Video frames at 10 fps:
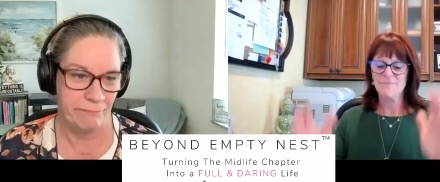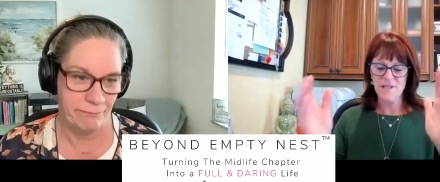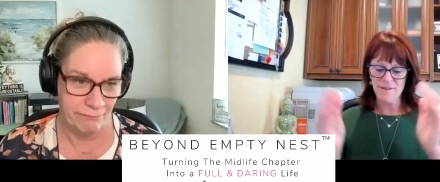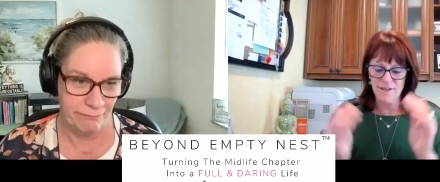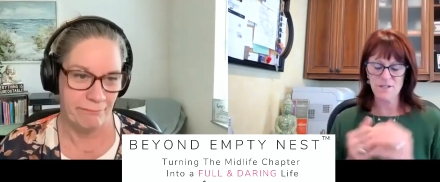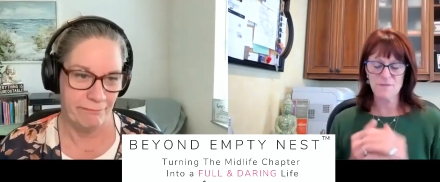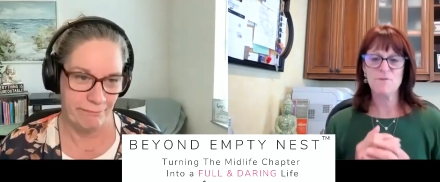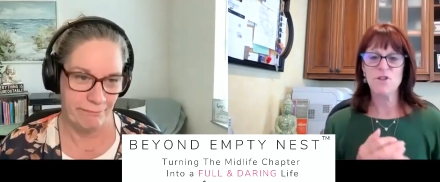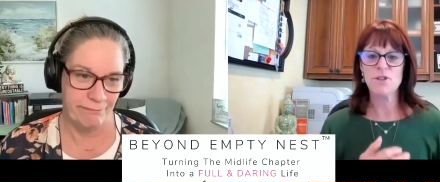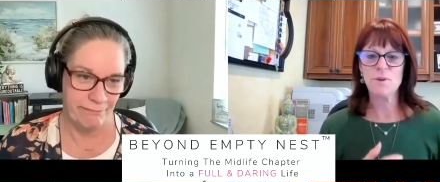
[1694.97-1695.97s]
Speaker 1: Love it.
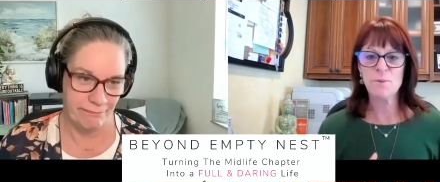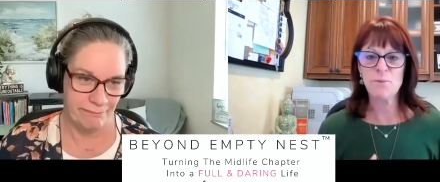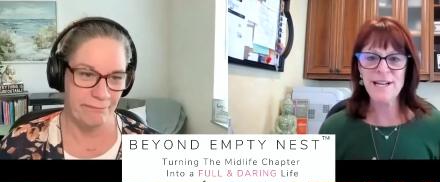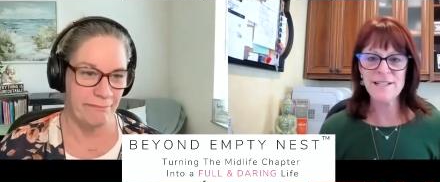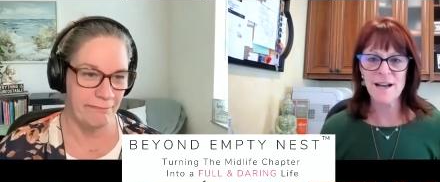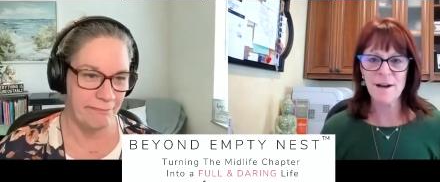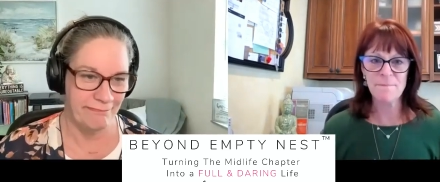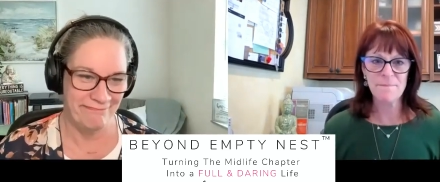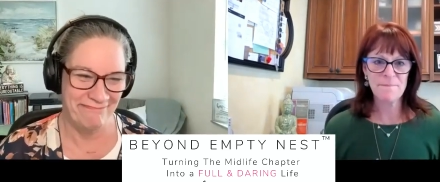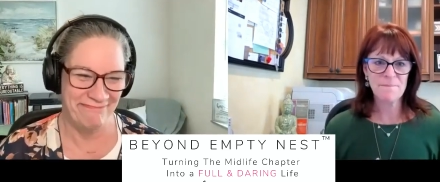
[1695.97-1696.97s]
You're doing a brain
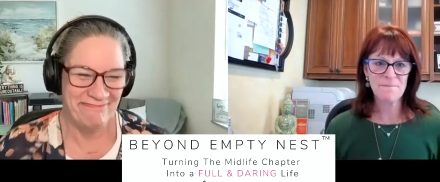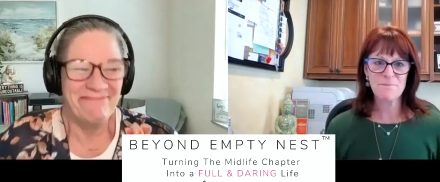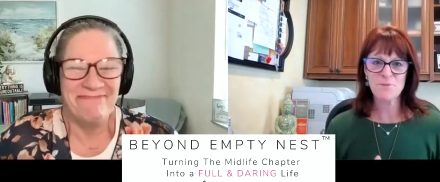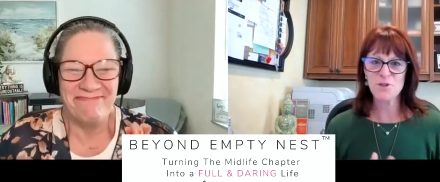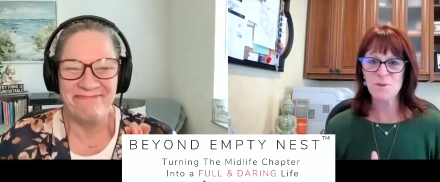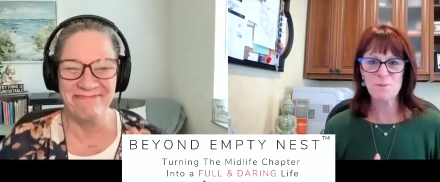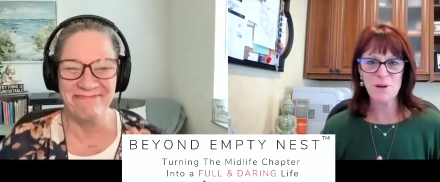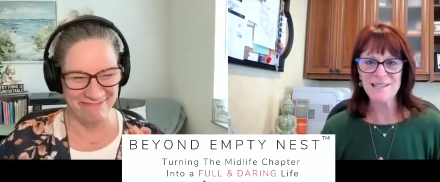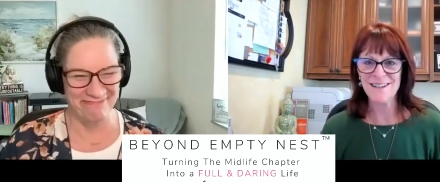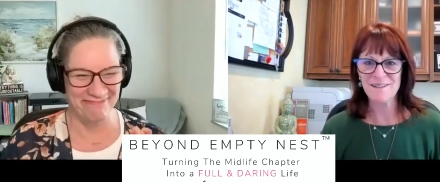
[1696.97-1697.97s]
dump. Doing a
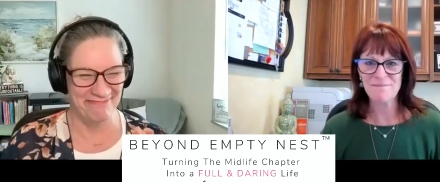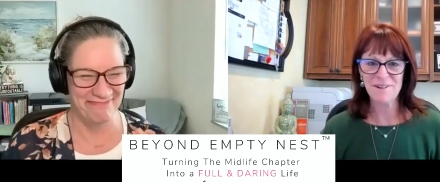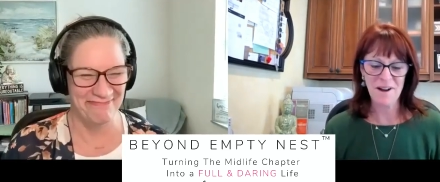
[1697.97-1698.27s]
brain dump.